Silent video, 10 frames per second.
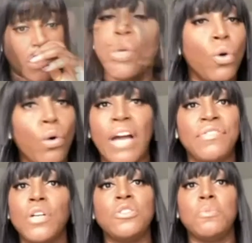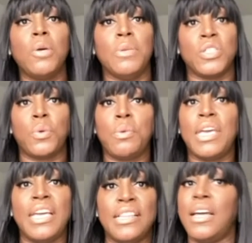We all have those moments where we
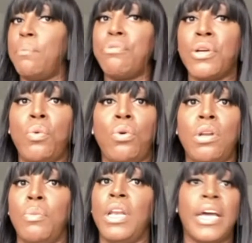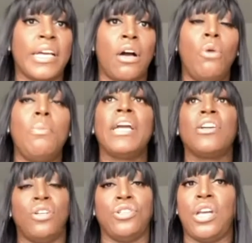hit that brick wall and we're like, oh my
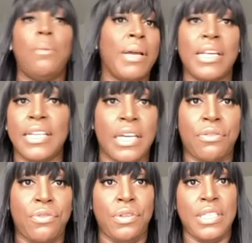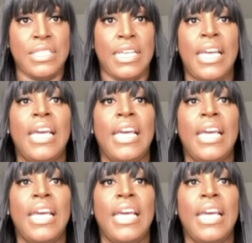gosh, how am I going to get through this?